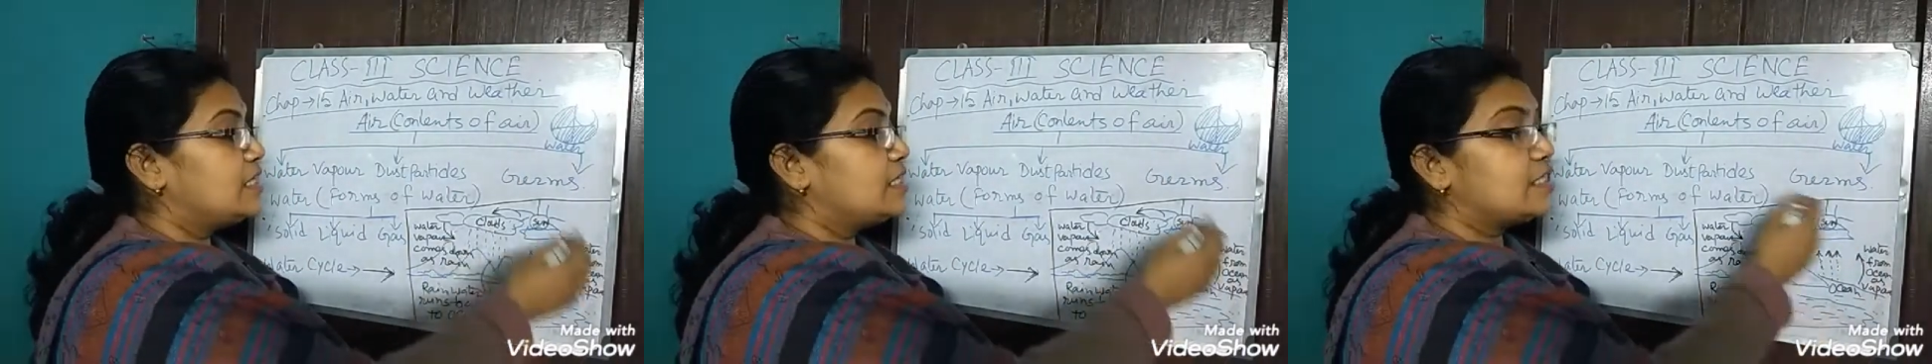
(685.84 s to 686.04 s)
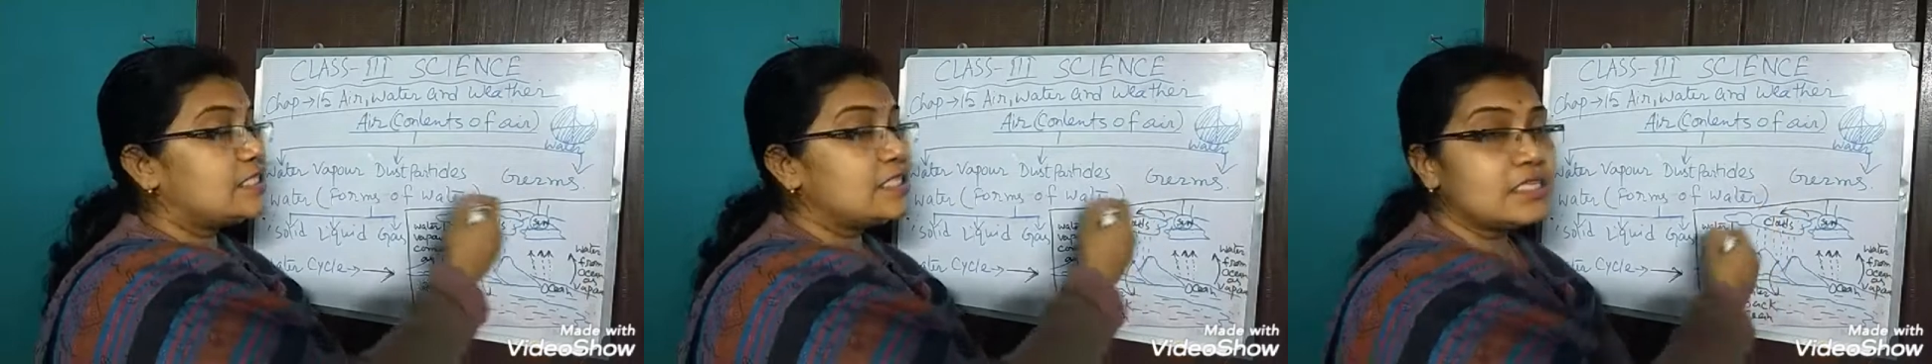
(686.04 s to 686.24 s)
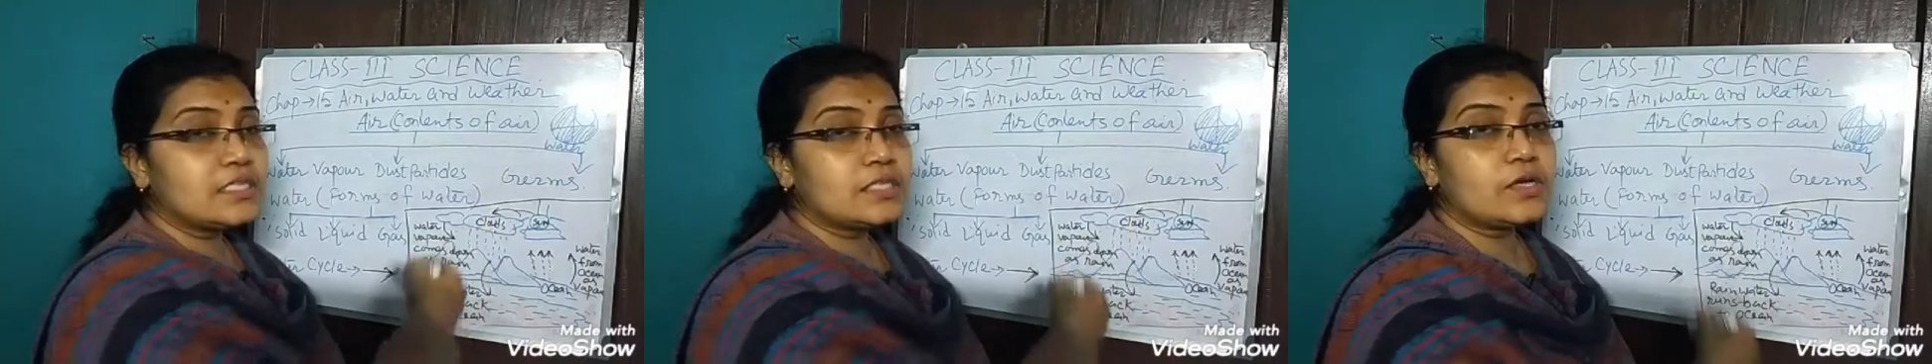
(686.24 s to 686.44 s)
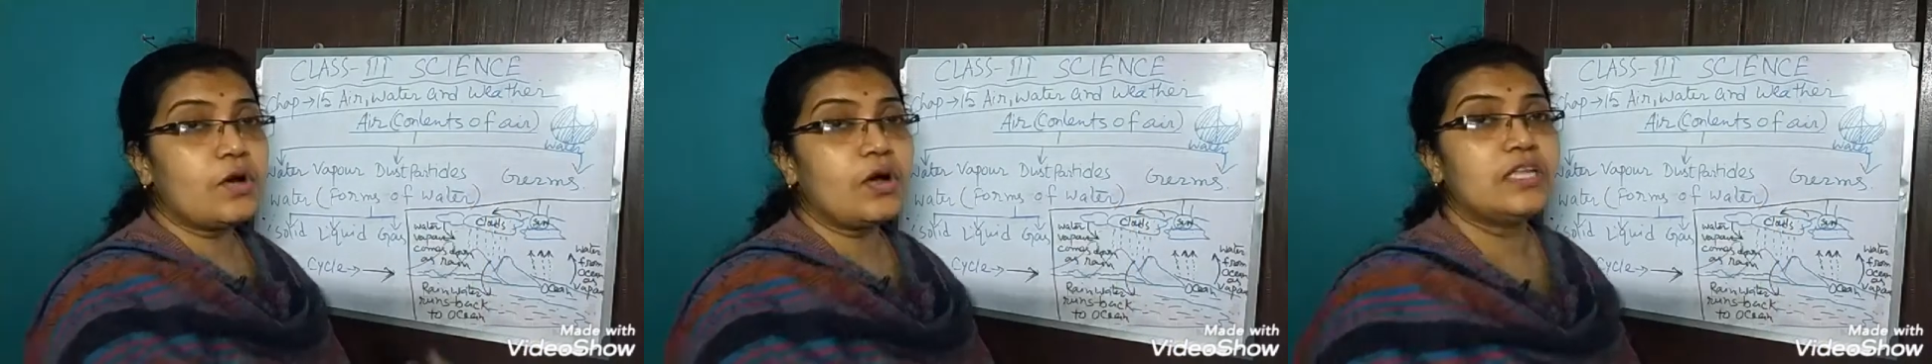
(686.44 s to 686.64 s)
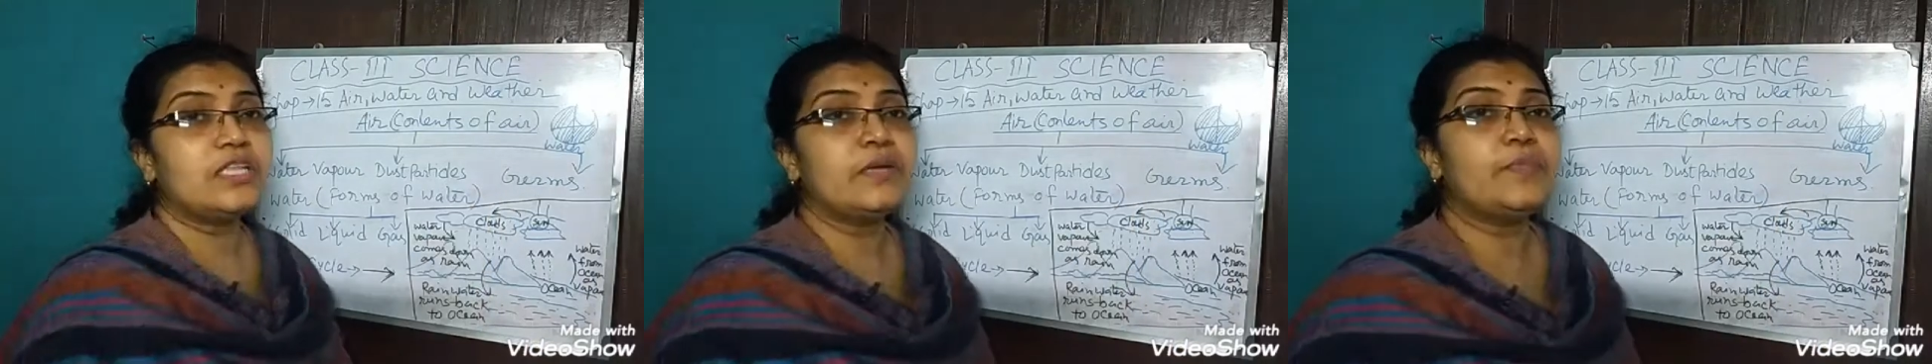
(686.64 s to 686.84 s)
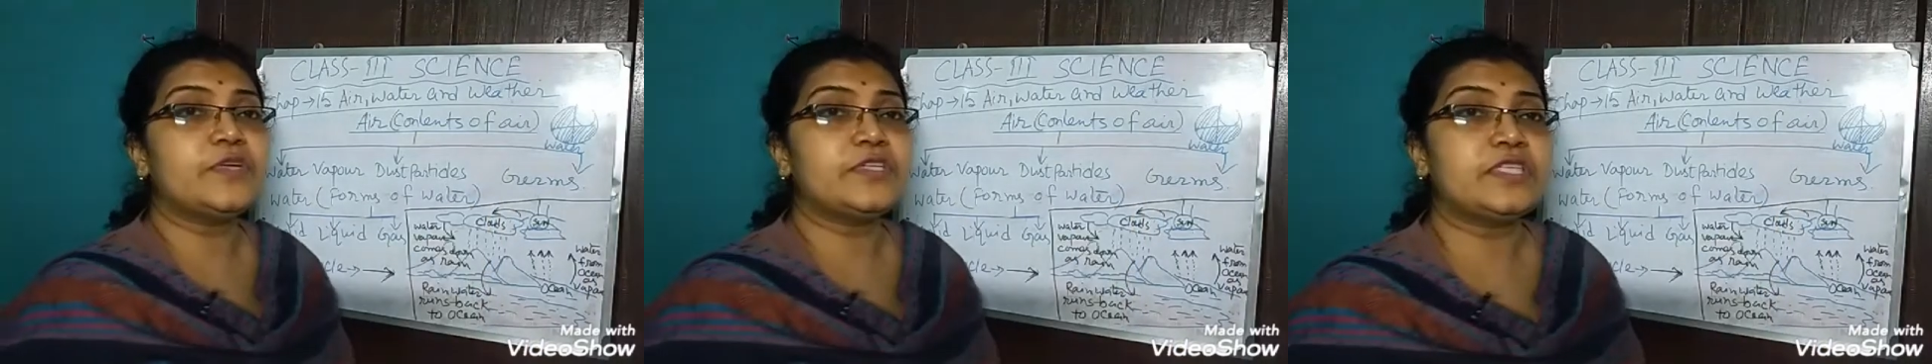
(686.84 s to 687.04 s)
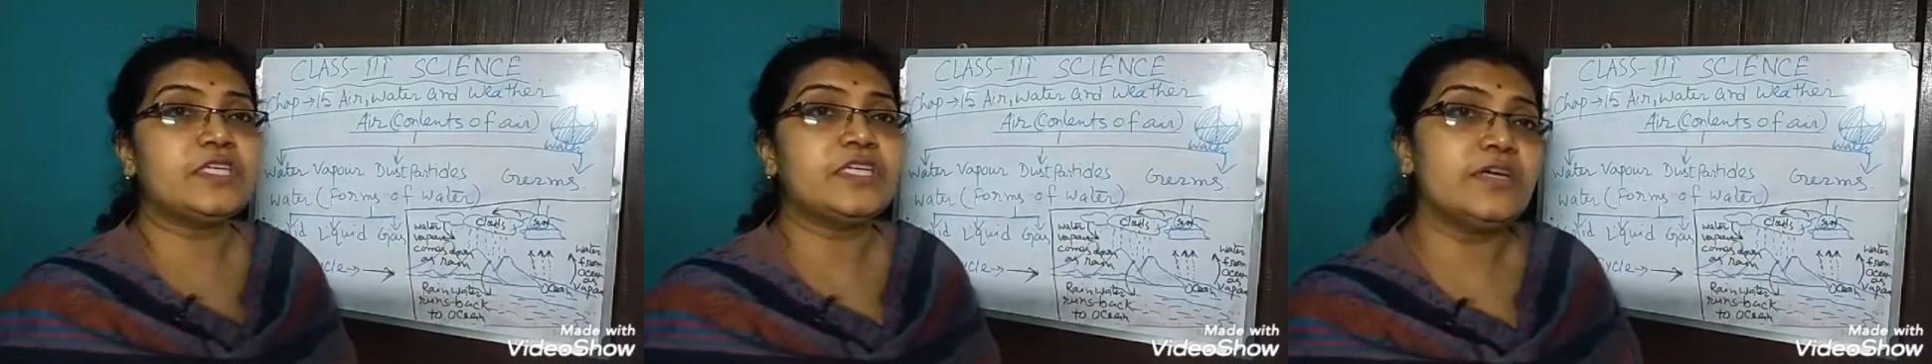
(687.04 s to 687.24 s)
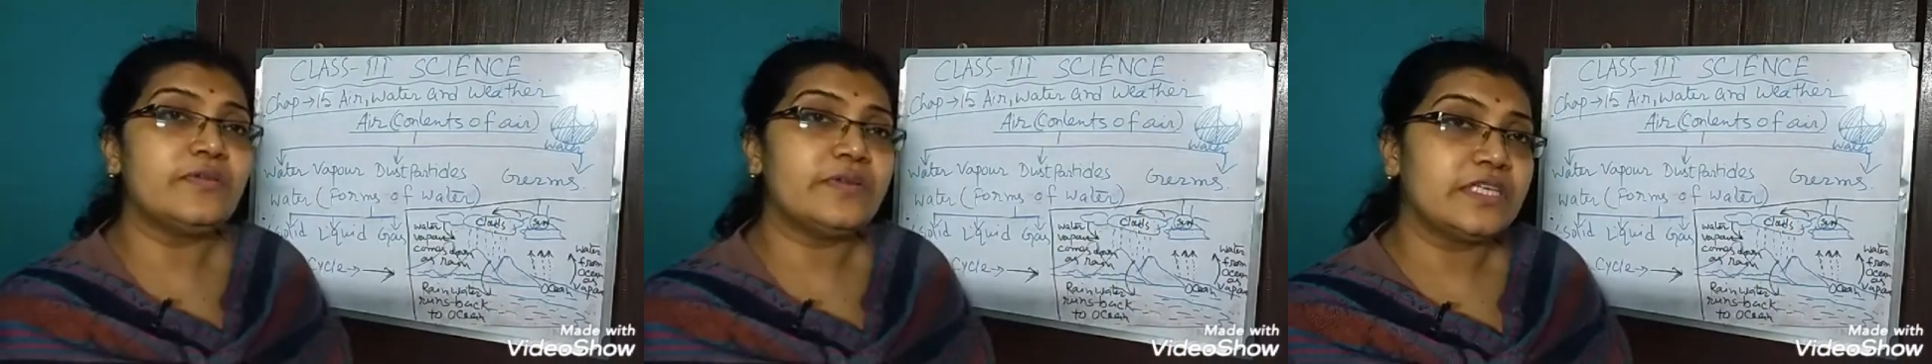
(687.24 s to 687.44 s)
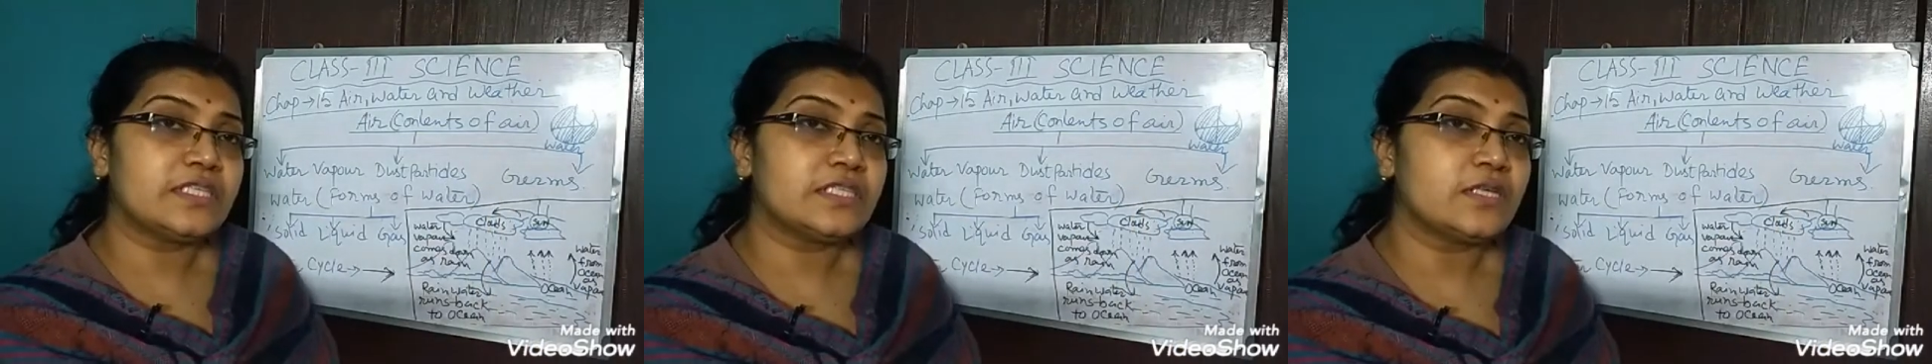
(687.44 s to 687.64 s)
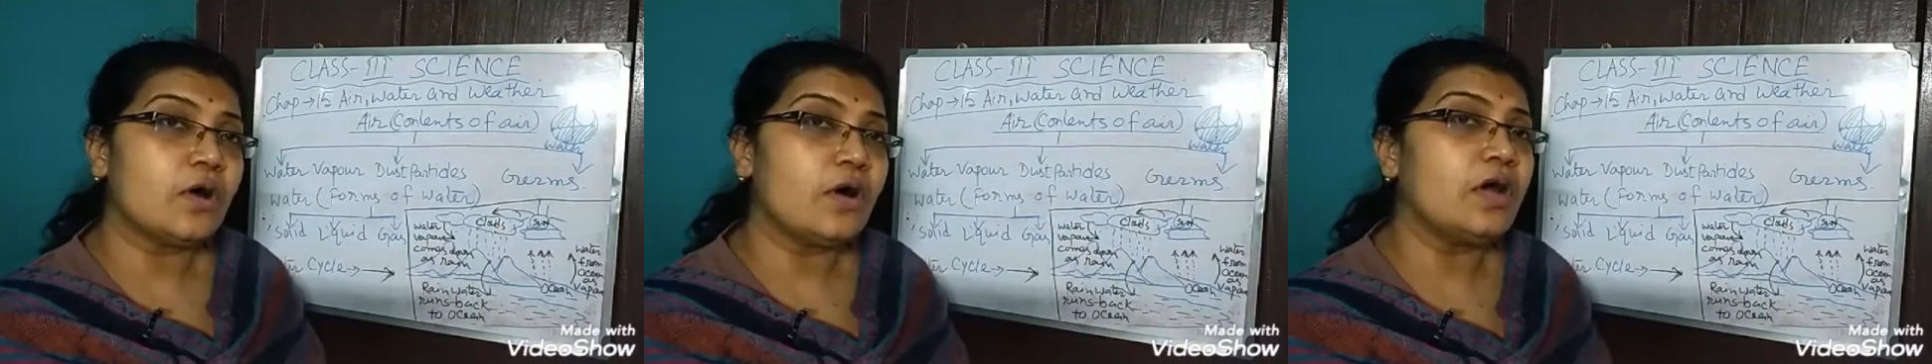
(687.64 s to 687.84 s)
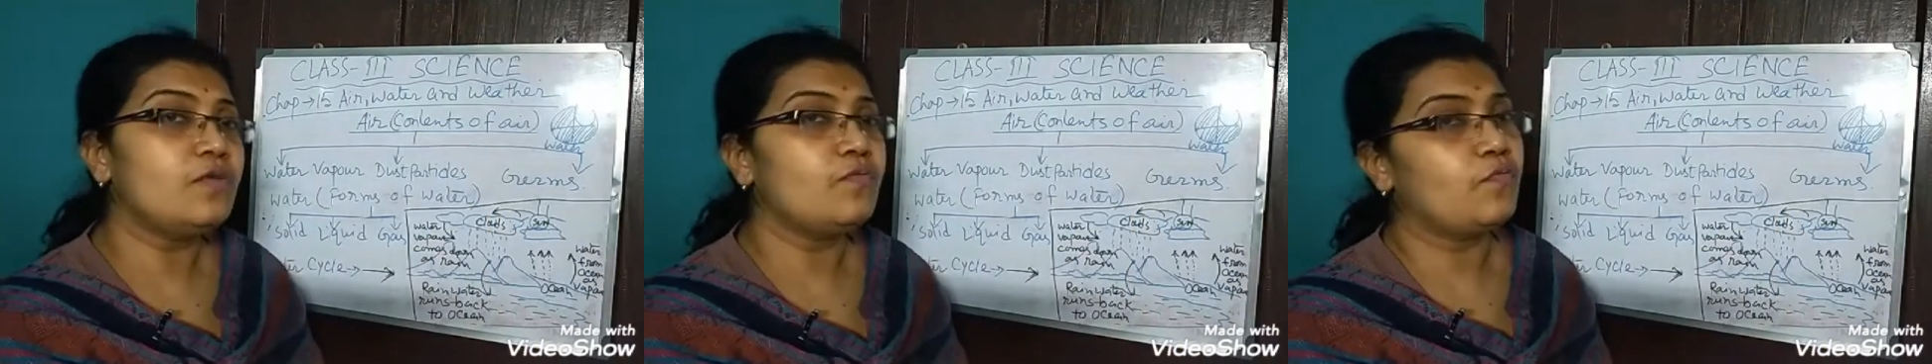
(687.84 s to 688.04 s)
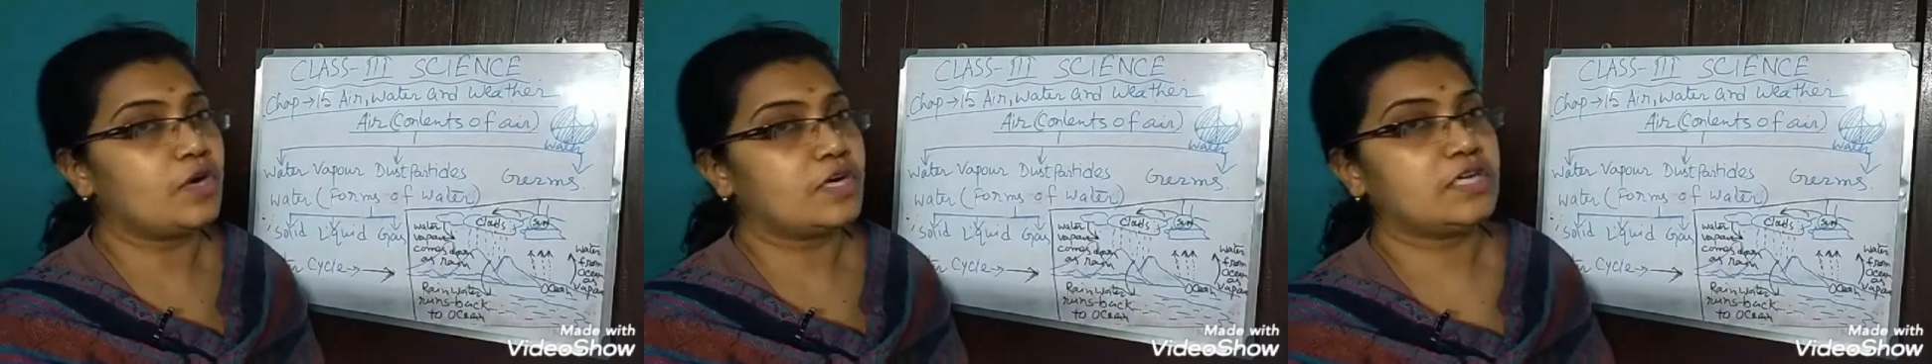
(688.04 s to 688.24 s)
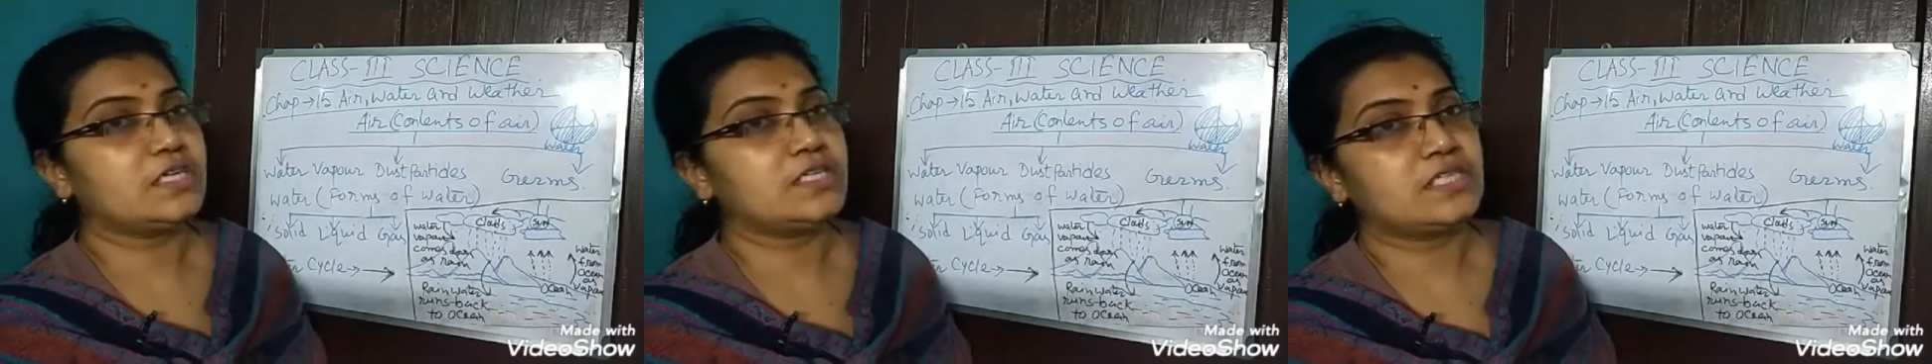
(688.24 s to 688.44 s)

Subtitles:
this is called, the procedure is called water